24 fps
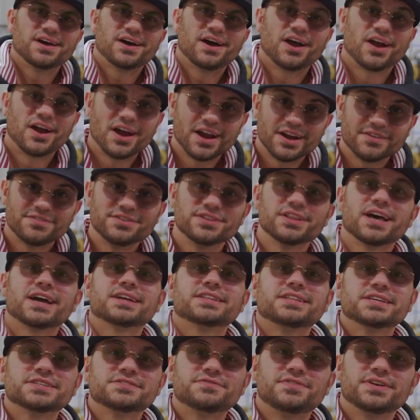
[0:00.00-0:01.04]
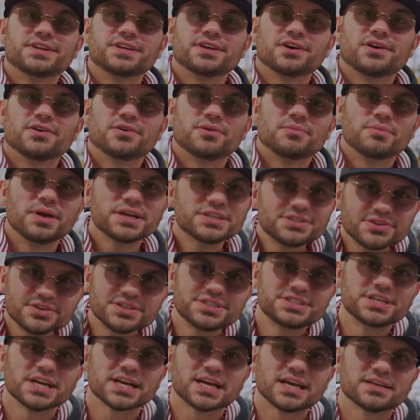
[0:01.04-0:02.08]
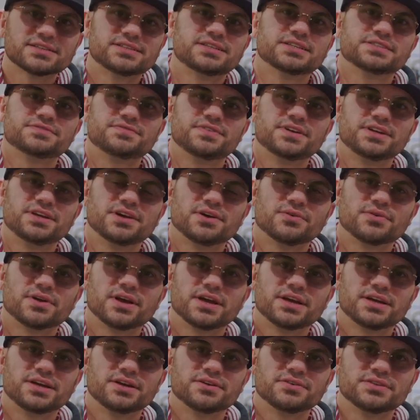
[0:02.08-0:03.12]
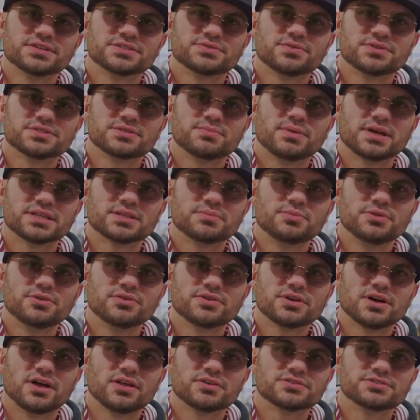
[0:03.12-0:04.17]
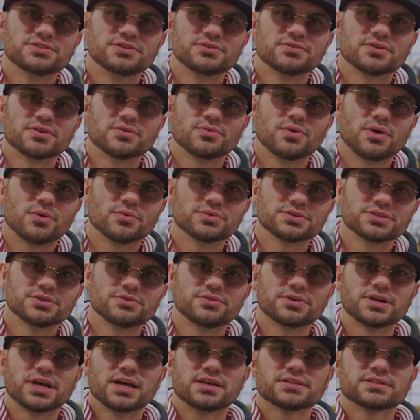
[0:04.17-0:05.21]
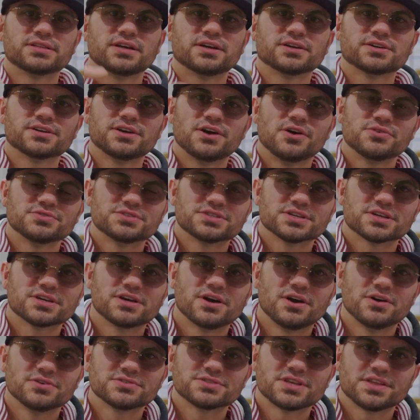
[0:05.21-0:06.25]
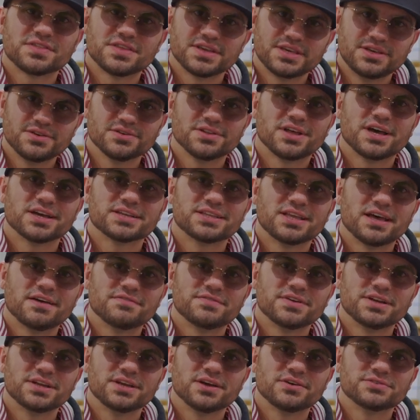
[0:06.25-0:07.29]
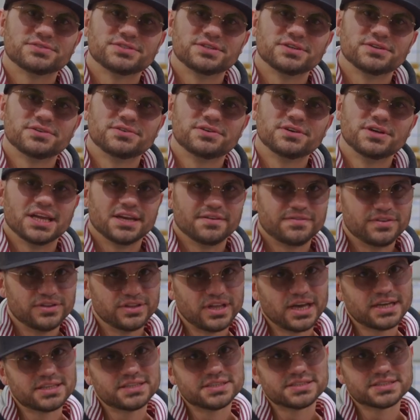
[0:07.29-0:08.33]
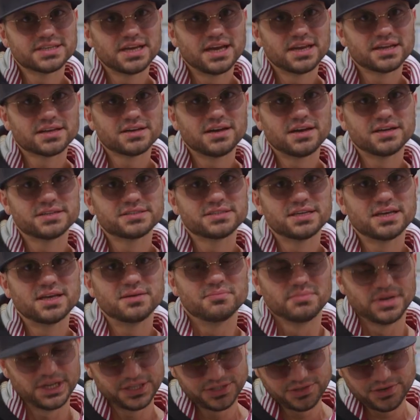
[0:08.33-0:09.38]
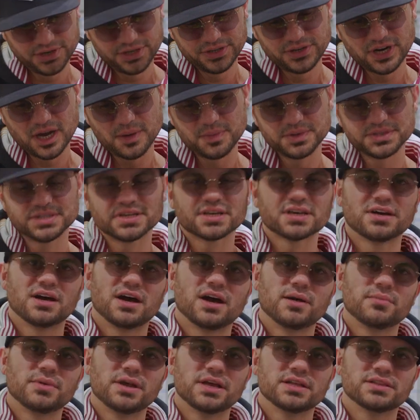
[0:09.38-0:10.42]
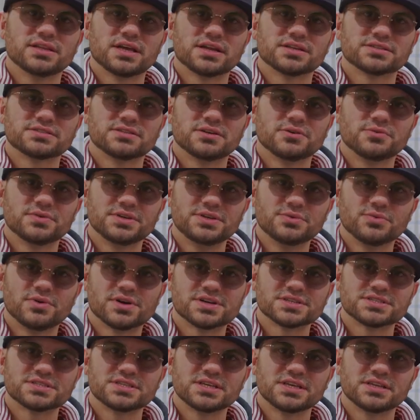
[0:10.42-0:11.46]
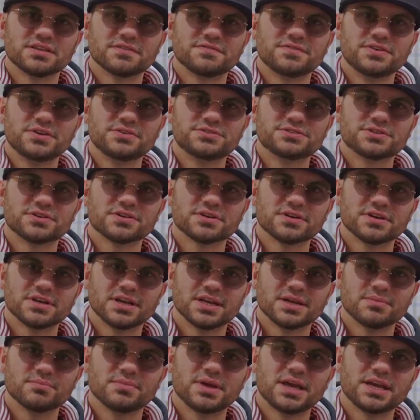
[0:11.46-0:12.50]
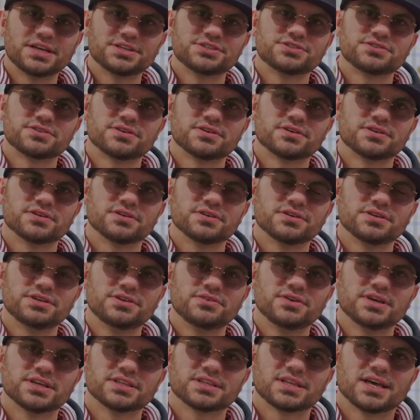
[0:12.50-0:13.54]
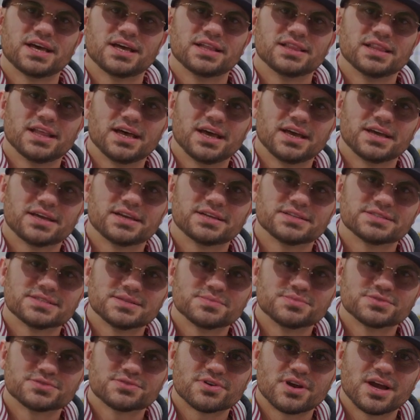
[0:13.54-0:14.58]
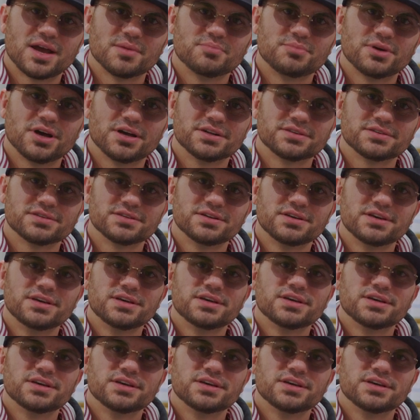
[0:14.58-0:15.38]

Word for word: All right, if you like this video, make sure you check out this video right here. This one's about the blue collar tour, what we're doing out there coast to coast. I think you'll like that video too. And if you like this kind of content, make sure you drop us a comment. Let us know what you want to see in the future, and make sure you hit that like and subscribe button